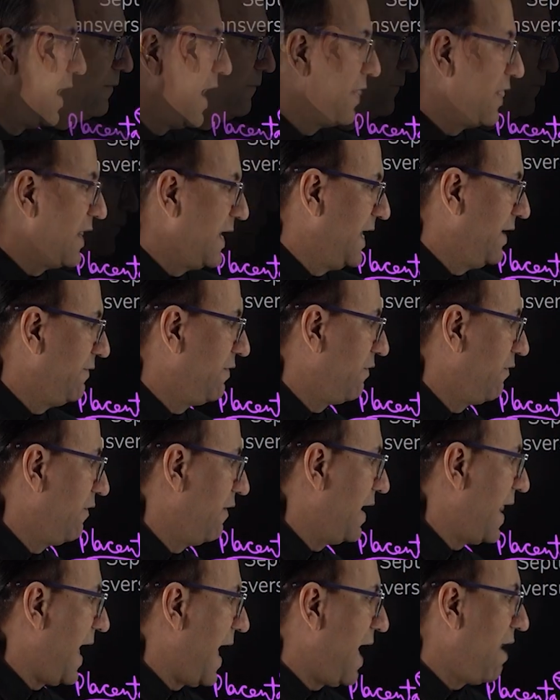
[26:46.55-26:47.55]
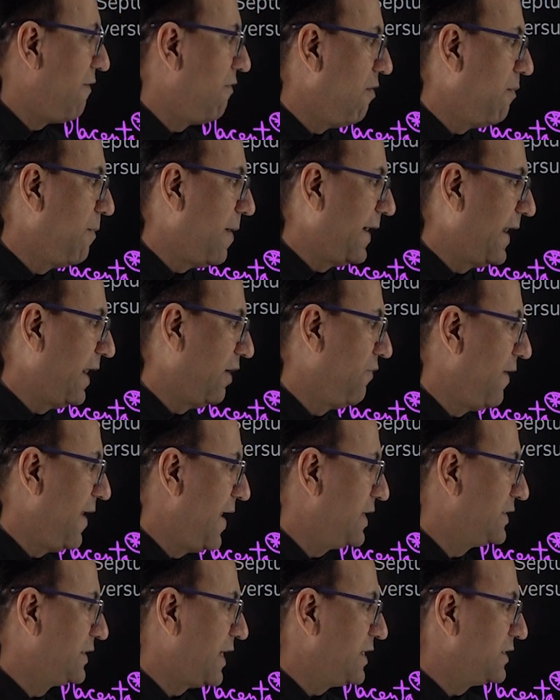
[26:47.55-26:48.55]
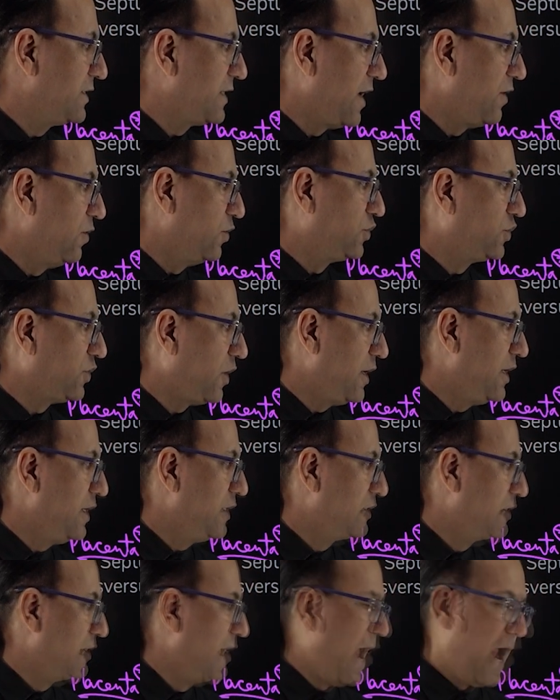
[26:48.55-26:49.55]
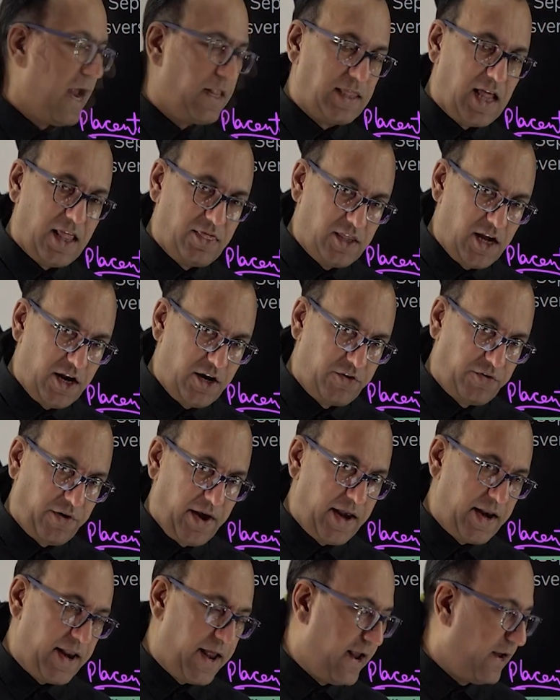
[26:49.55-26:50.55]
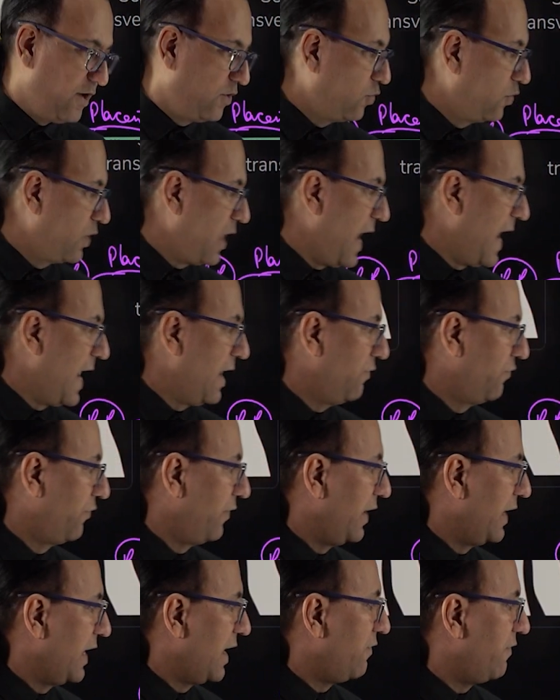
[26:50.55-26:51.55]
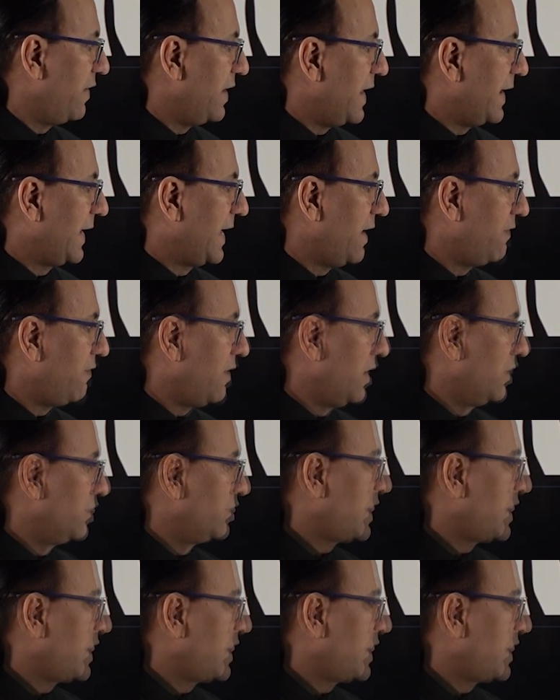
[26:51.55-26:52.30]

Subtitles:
In the liver, we will have hepatic veins and sinusoids, and then they drain into the inferior vena cava.